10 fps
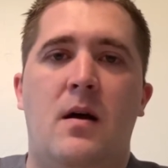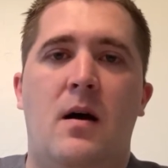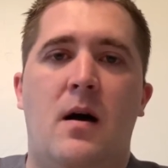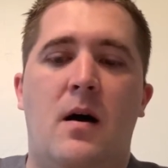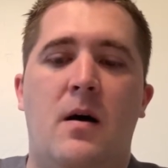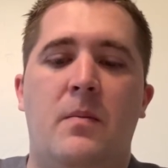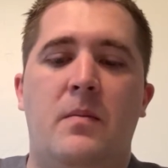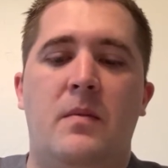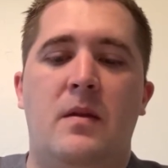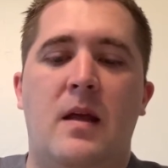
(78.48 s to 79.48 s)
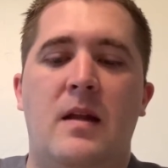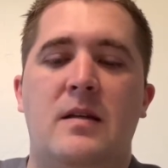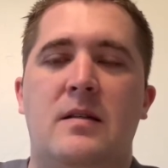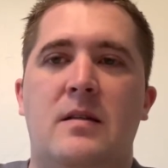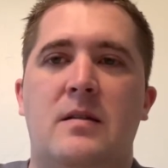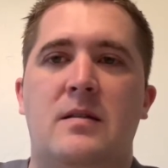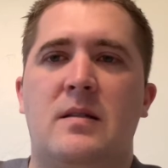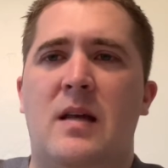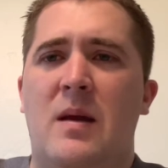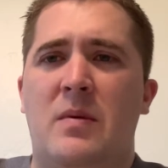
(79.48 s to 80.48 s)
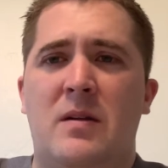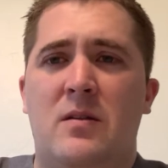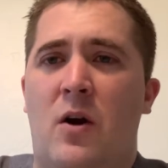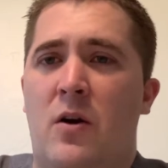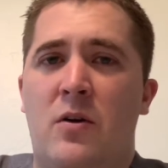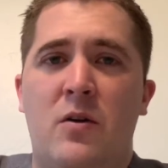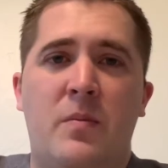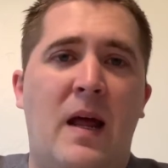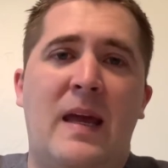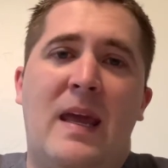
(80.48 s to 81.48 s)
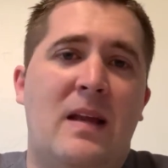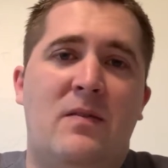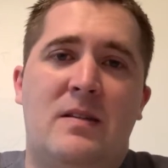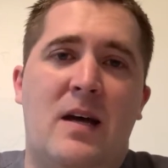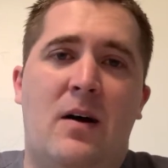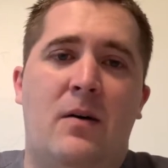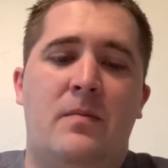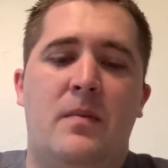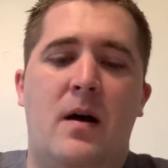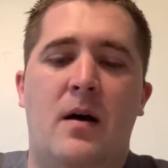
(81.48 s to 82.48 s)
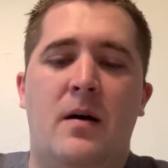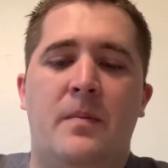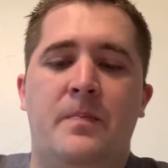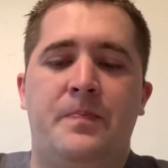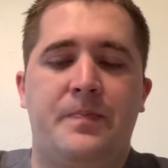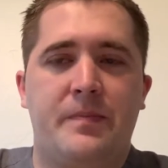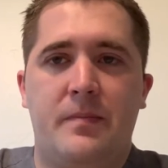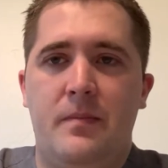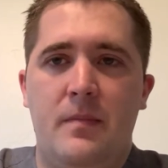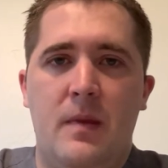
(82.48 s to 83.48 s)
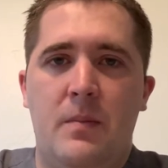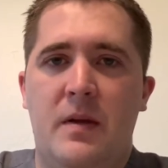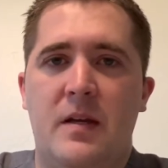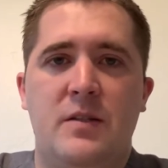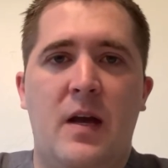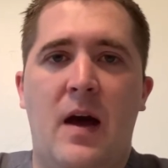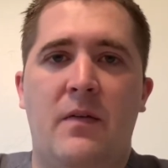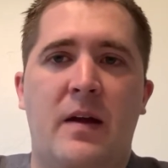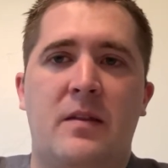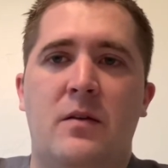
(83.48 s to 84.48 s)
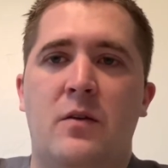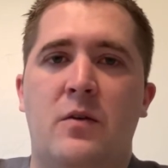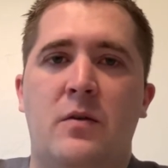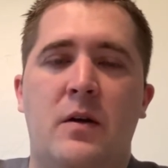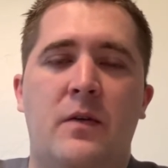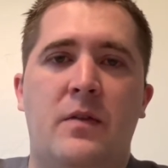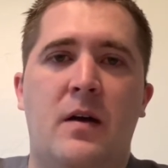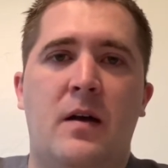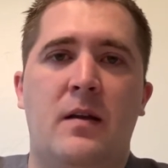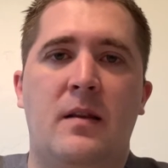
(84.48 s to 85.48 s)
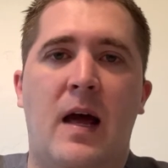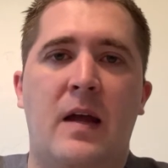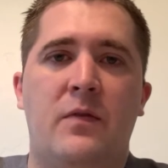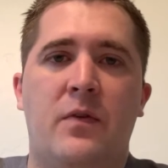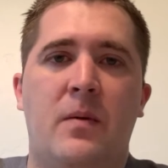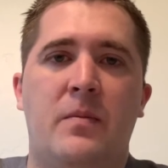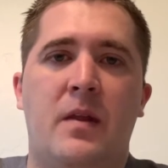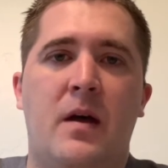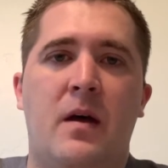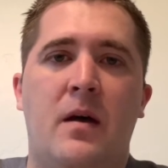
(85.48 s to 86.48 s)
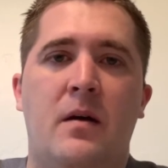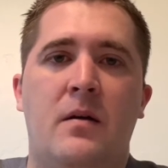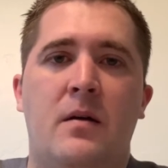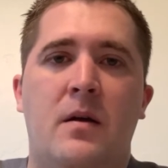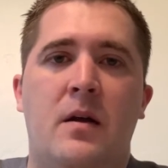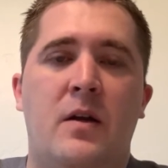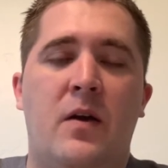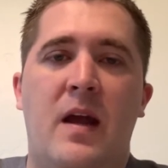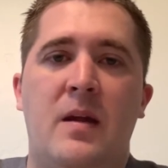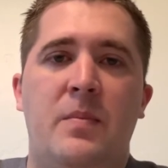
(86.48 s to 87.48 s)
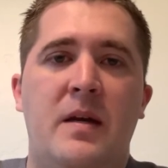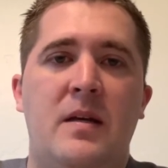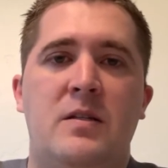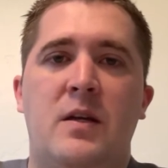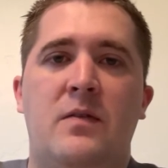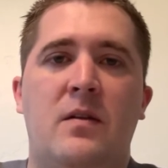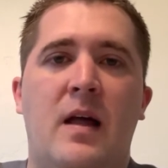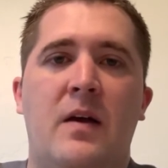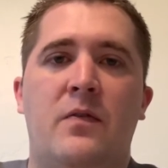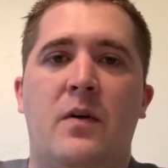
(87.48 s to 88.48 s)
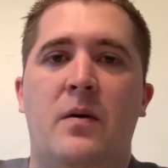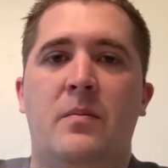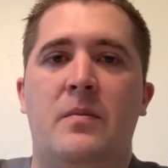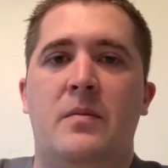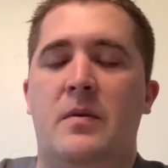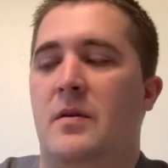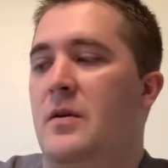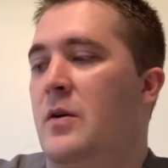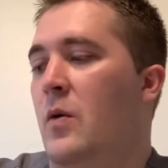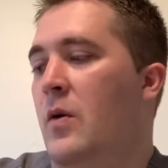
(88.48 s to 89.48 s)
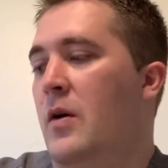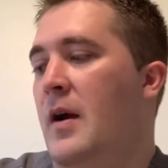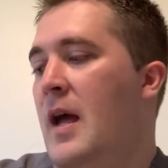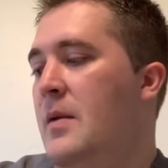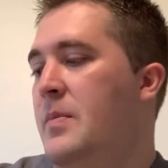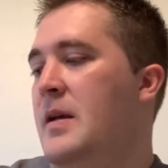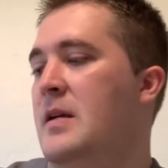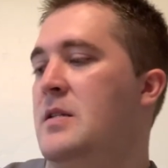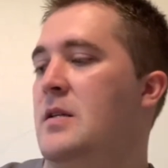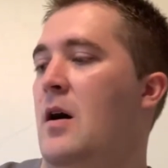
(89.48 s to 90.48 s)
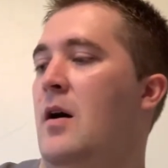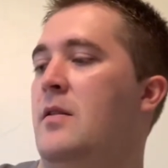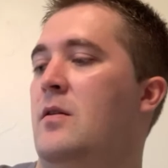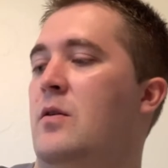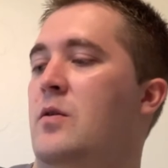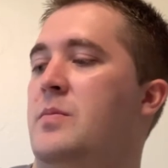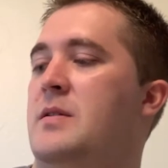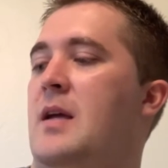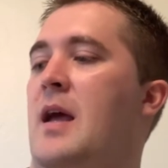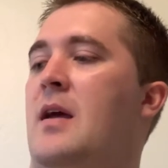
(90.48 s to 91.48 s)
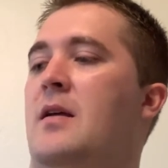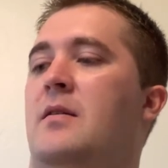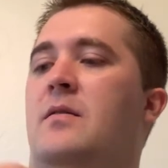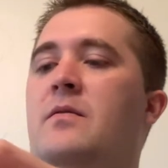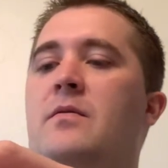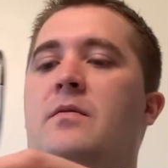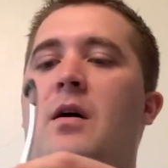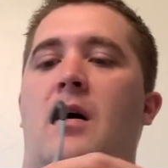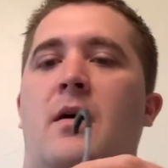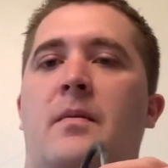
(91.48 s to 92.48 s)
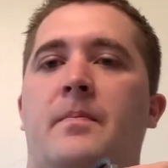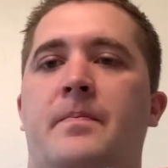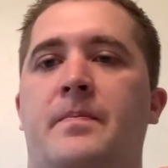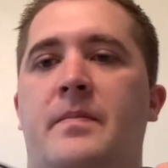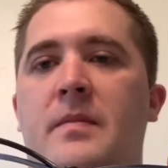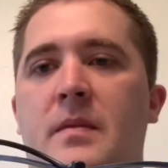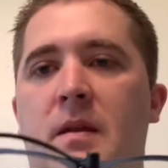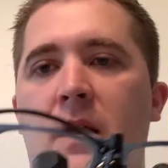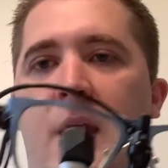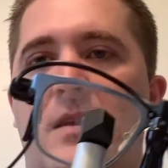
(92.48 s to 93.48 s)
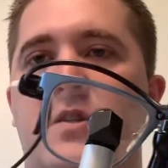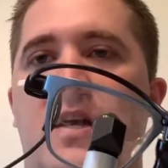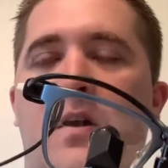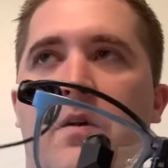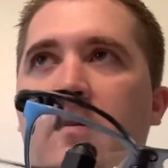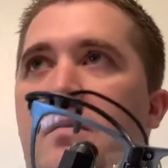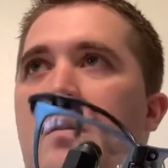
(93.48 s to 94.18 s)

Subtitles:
it is a slight bit darker, but I can't even tell. Because you have like you have the light from your handpiece, you have the light from your headpiece on the loupes, and the chair